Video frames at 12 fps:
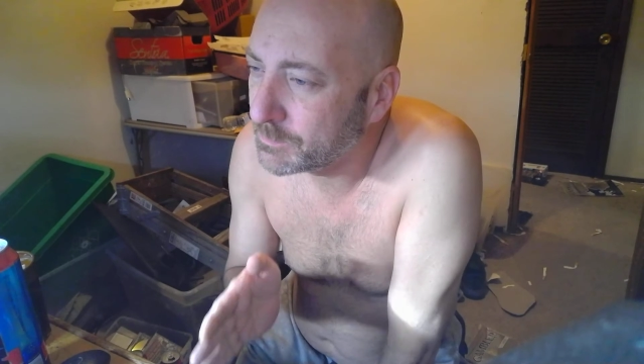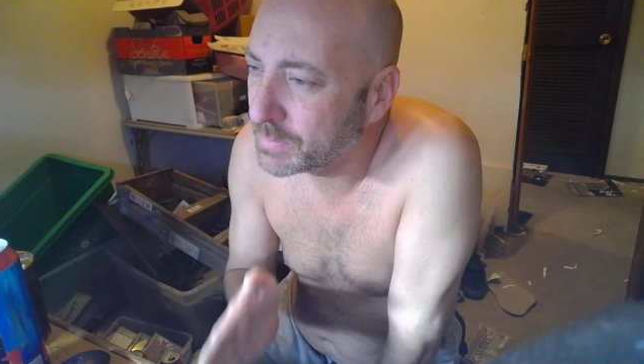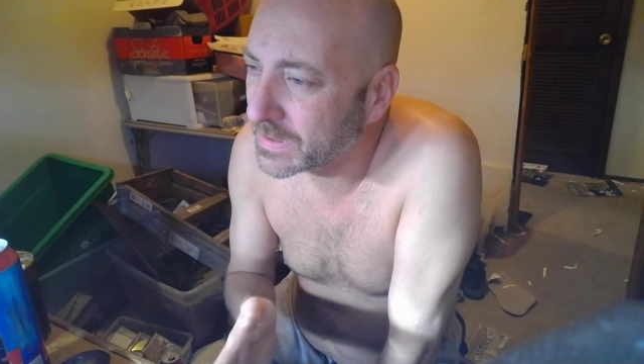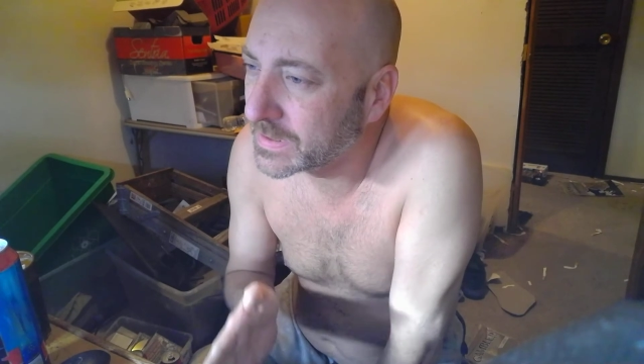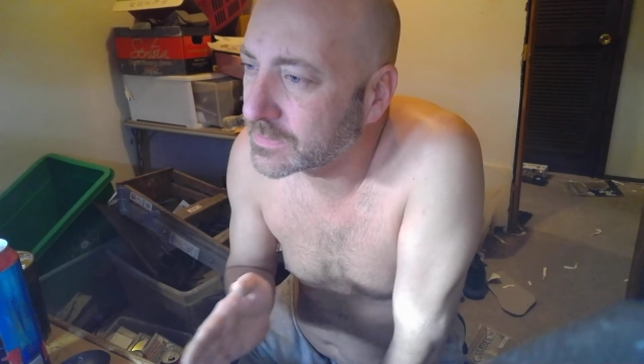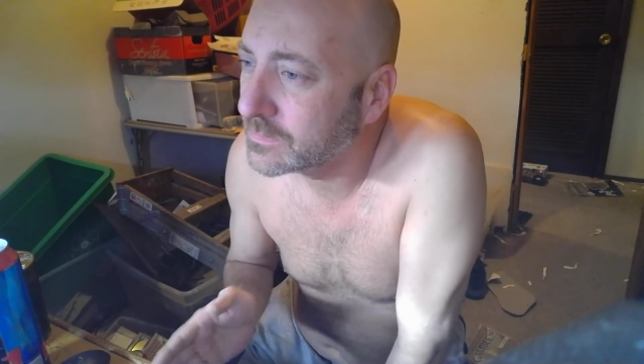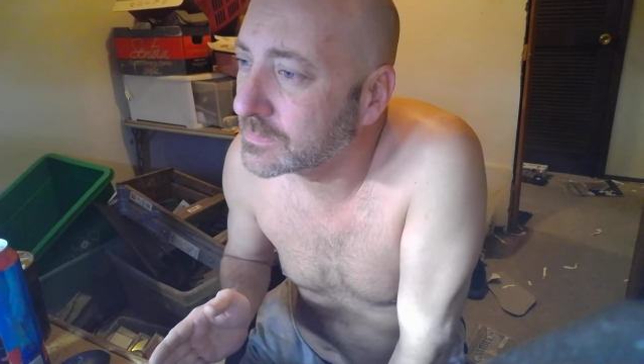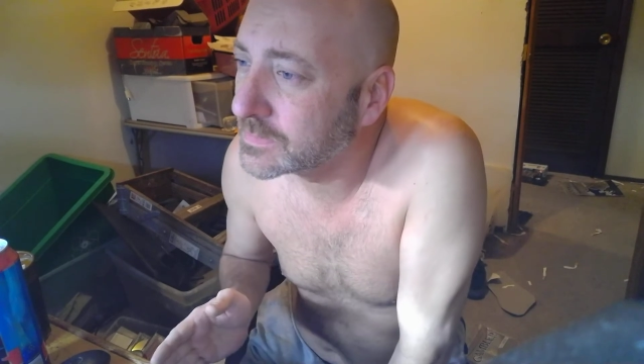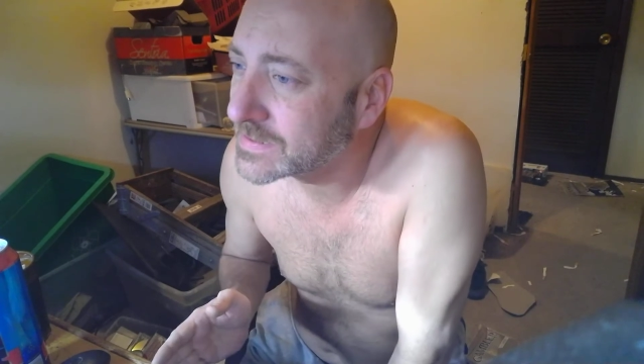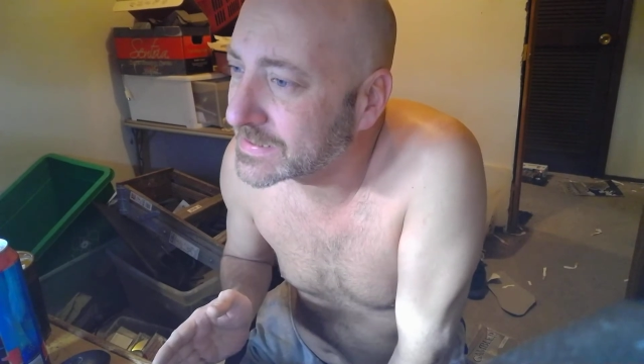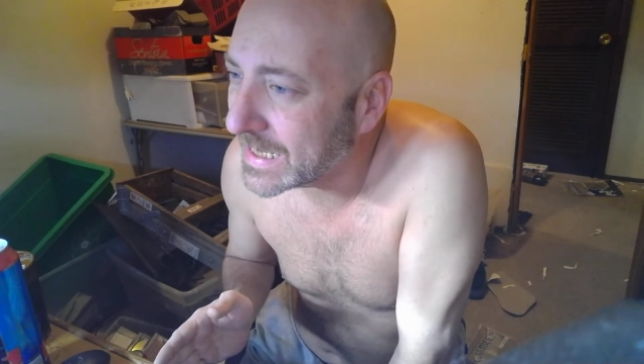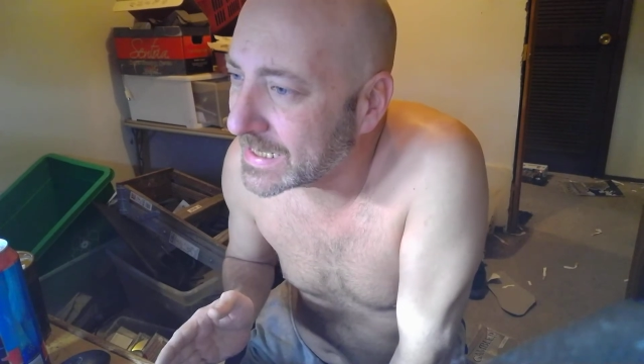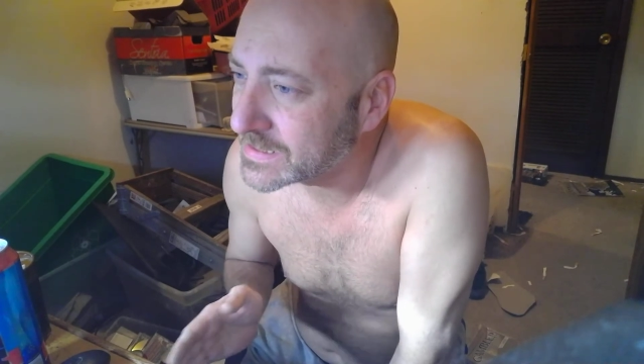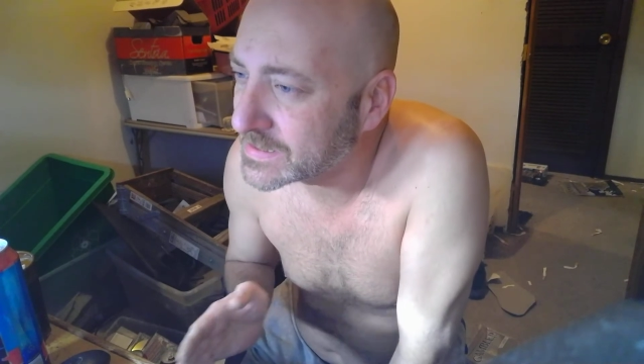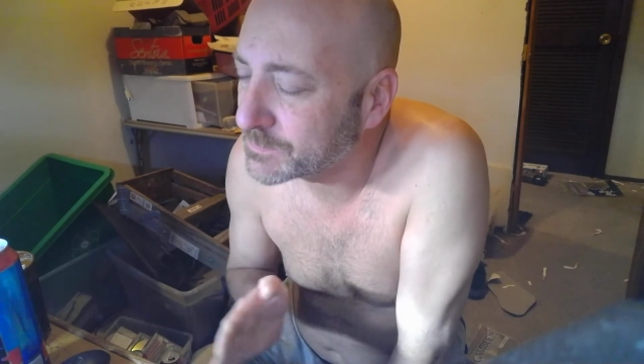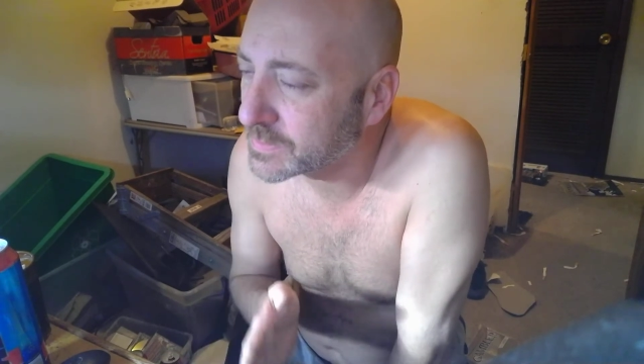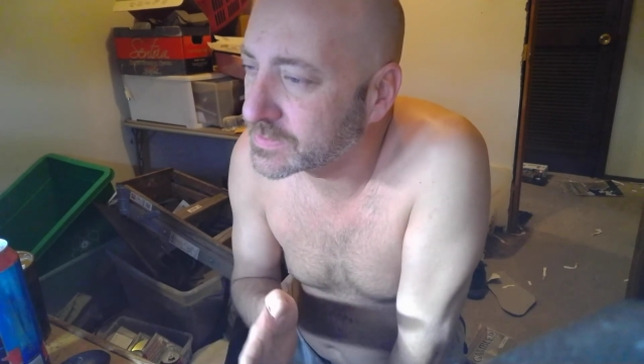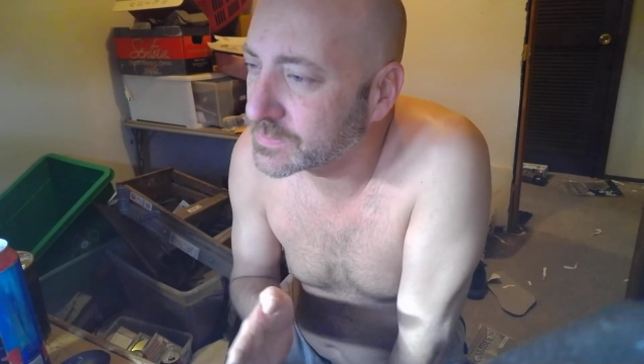political sets,
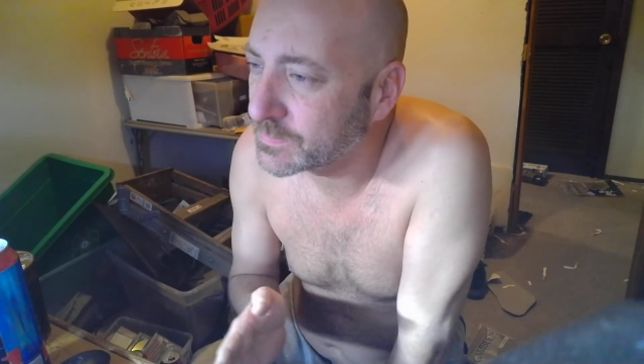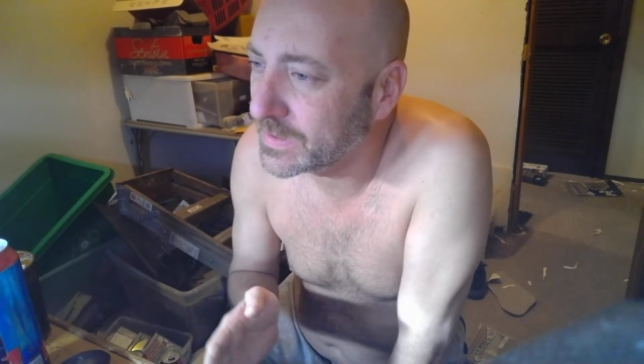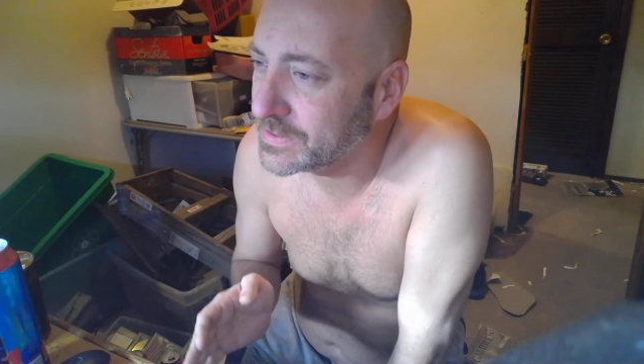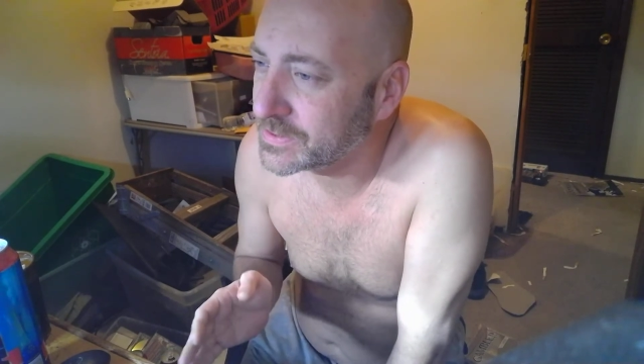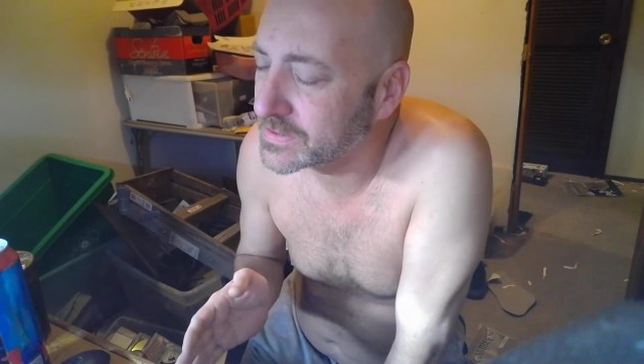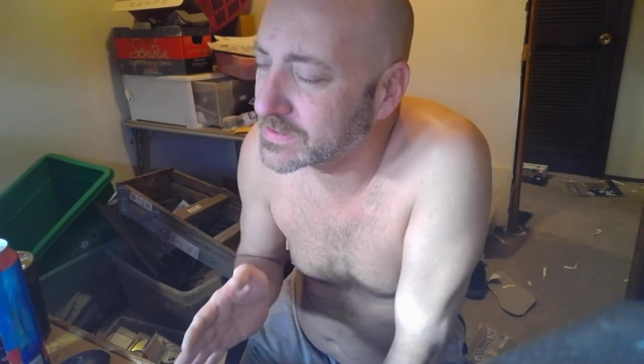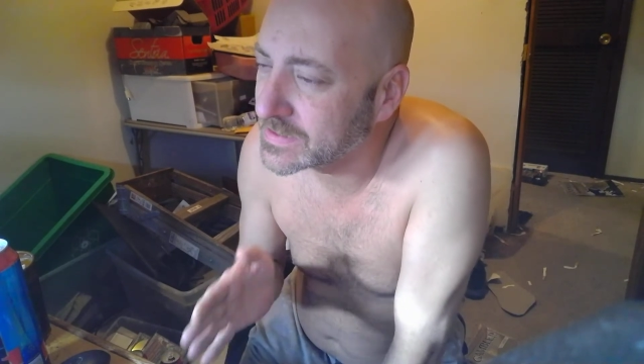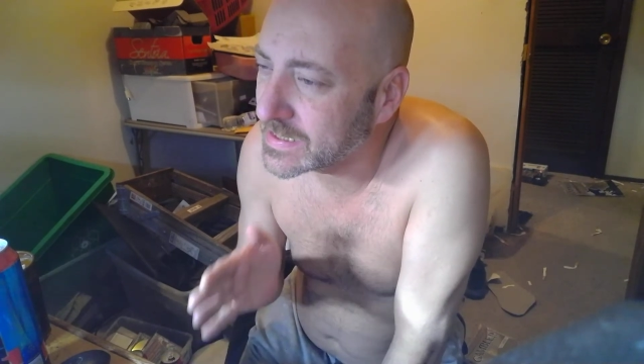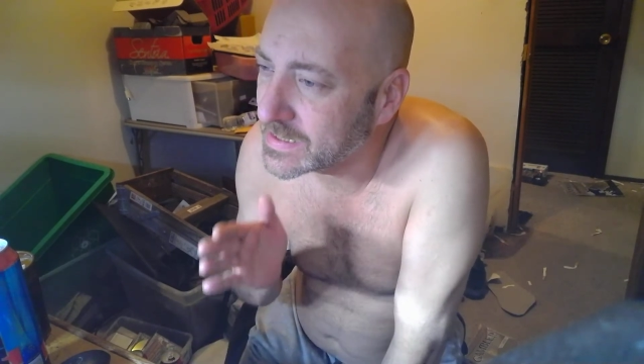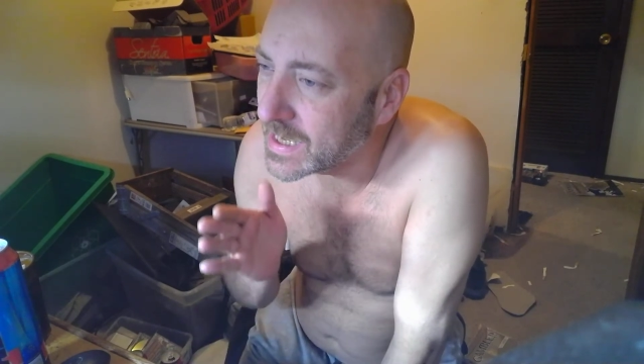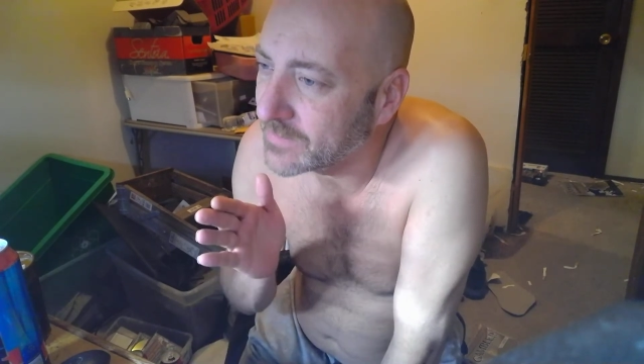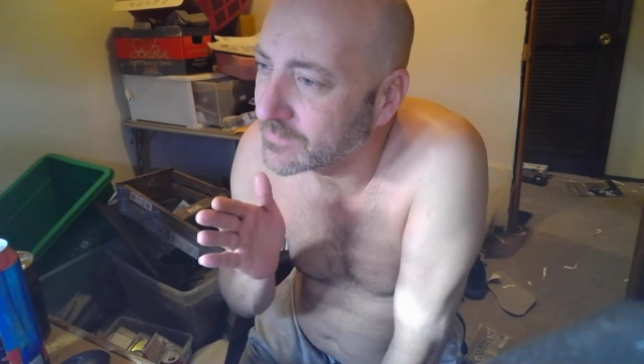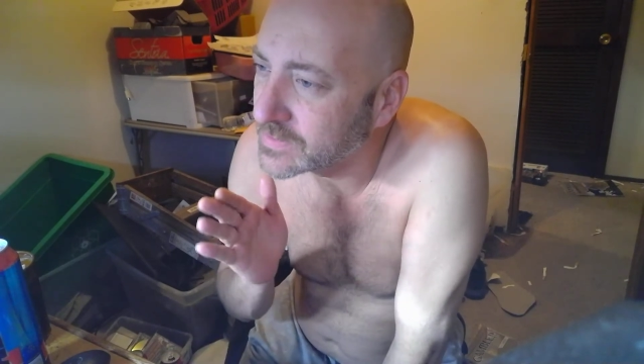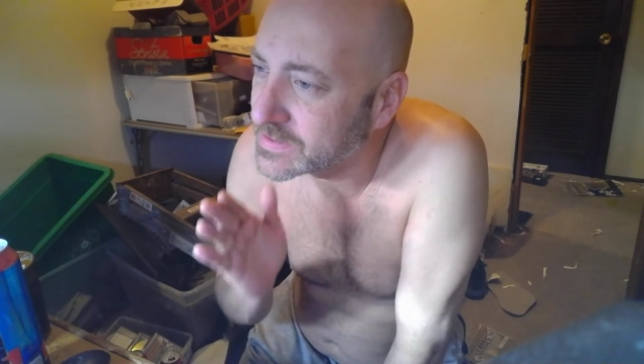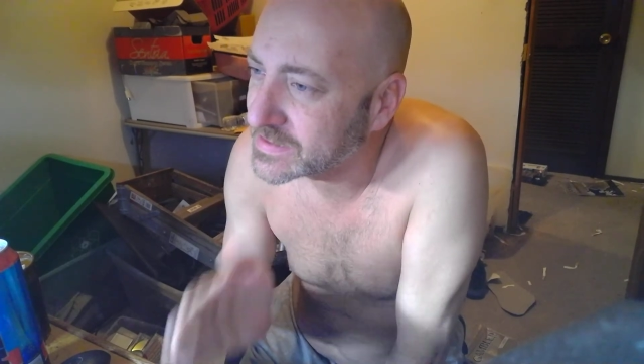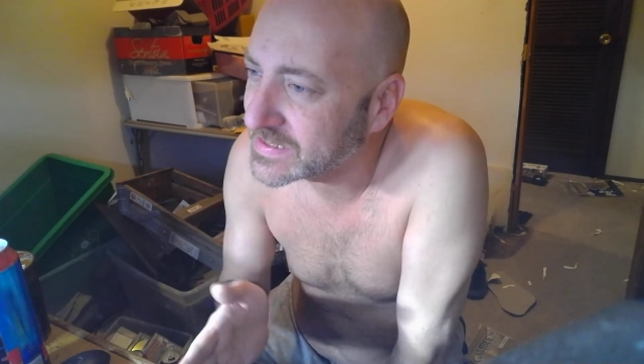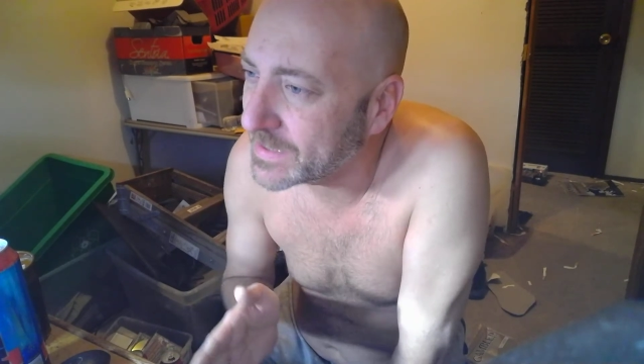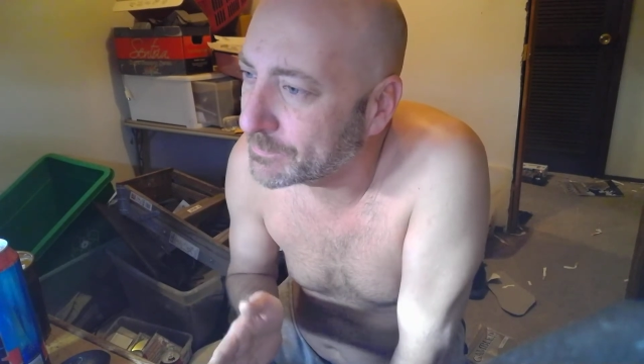persuasions that ever
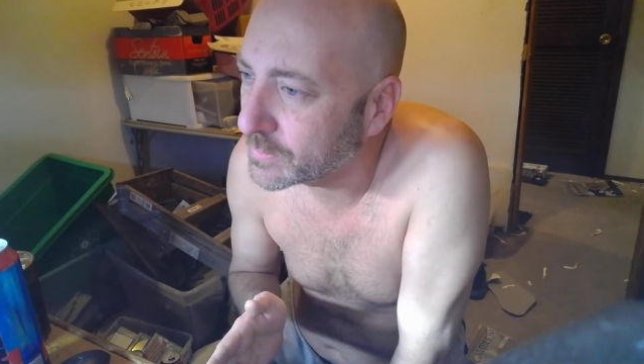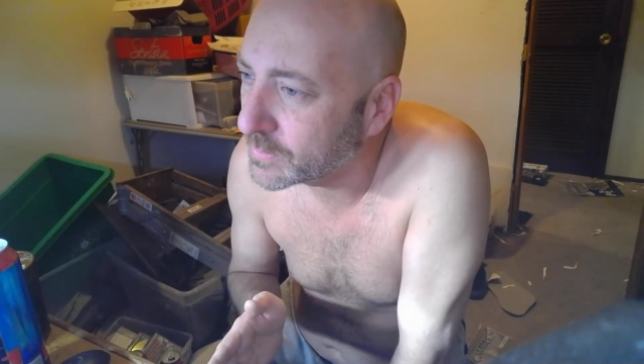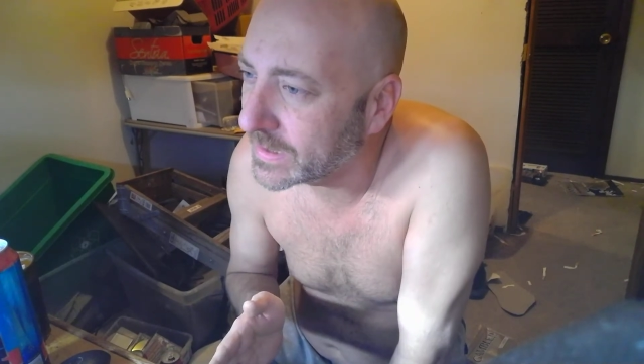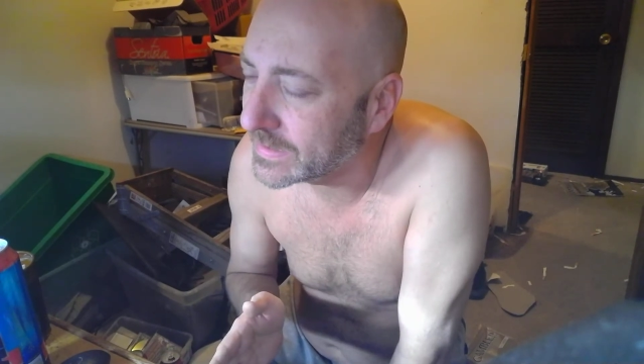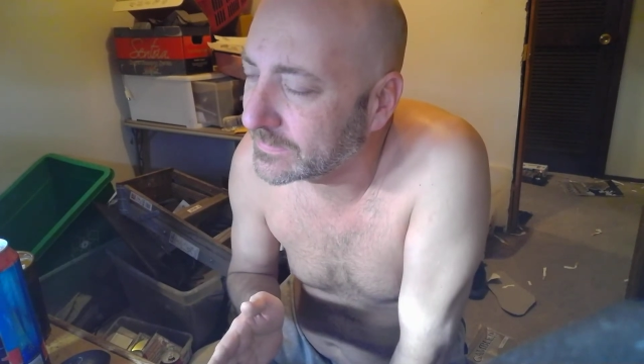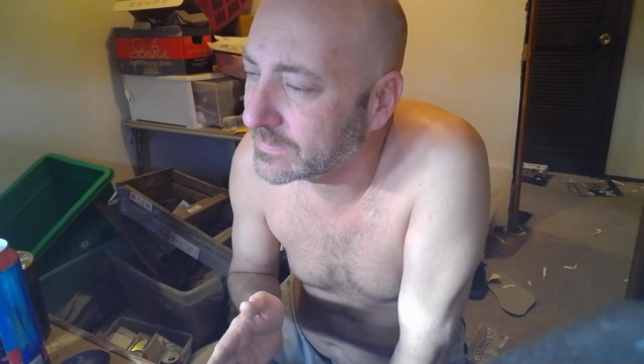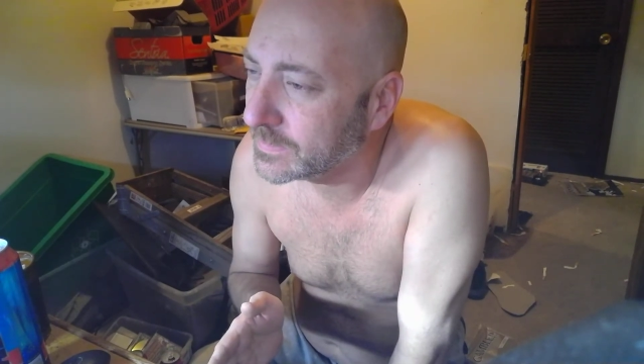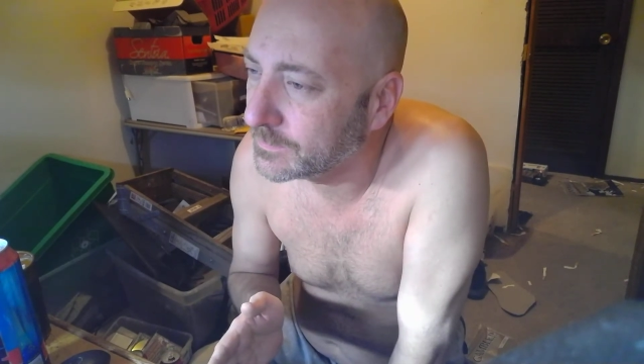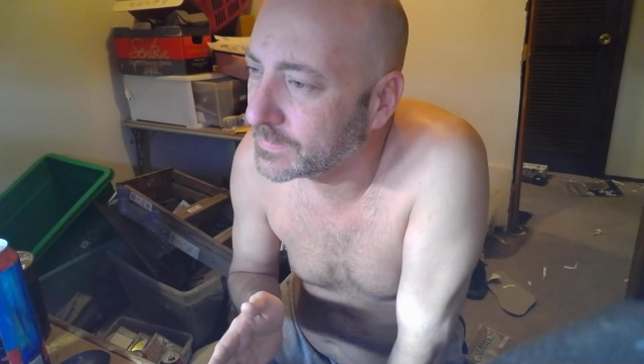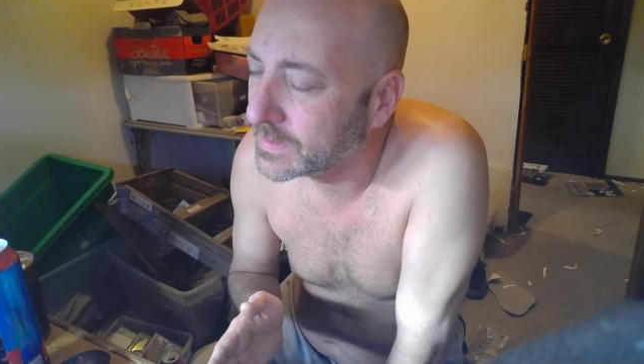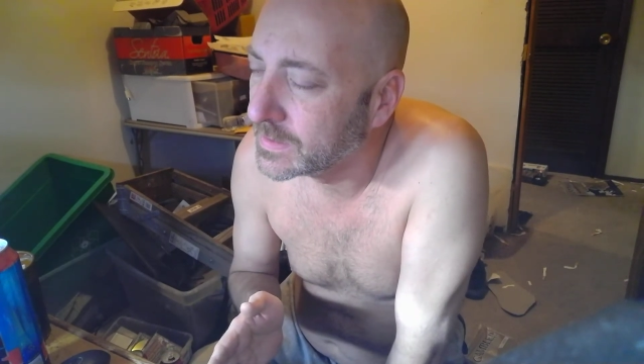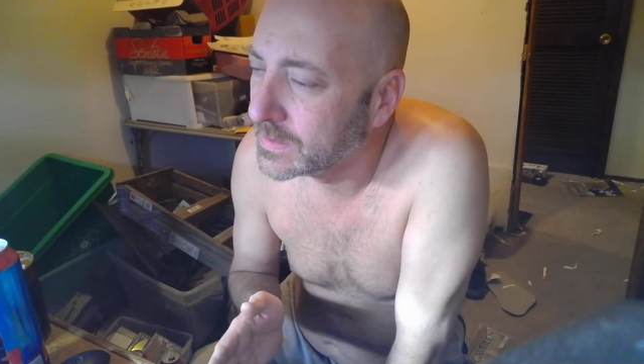separate them.